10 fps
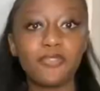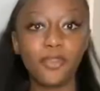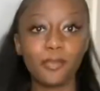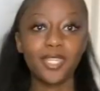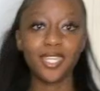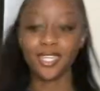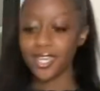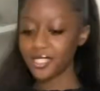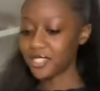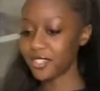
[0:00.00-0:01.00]
From here,
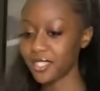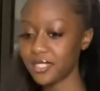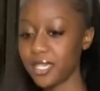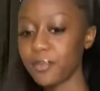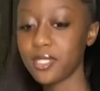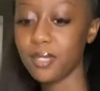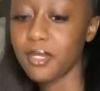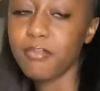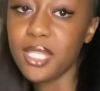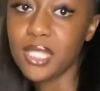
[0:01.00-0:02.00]
yeah. Sorry, the table's a
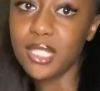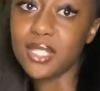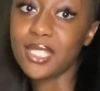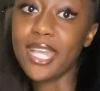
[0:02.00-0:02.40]
bit messy because,